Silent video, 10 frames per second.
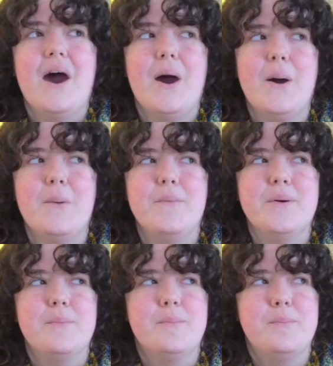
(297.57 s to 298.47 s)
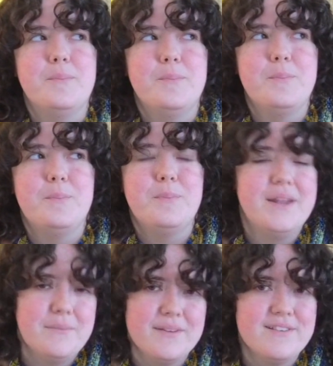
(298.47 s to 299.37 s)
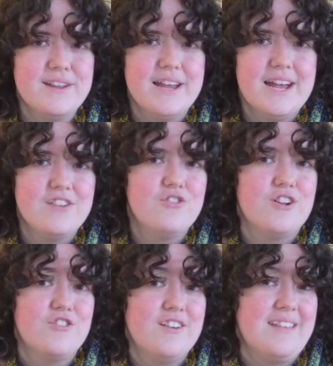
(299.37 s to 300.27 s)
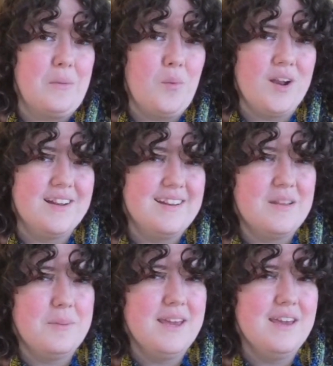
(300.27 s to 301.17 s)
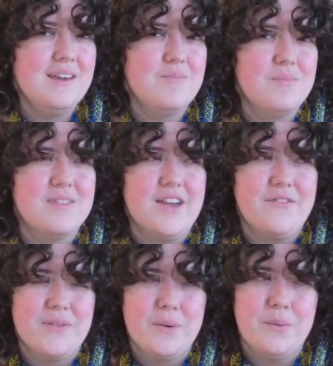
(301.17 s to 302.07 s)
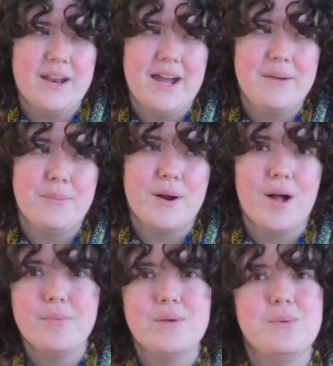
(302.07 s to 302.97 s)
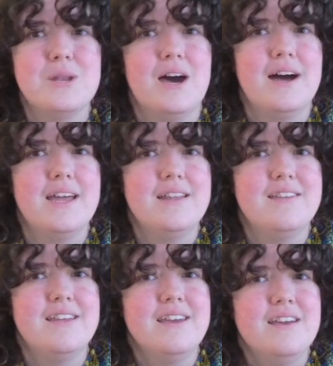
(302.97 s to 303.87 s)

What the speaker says: But it wasn't as stretchy as I wanted it to be. Definitely one I probably will not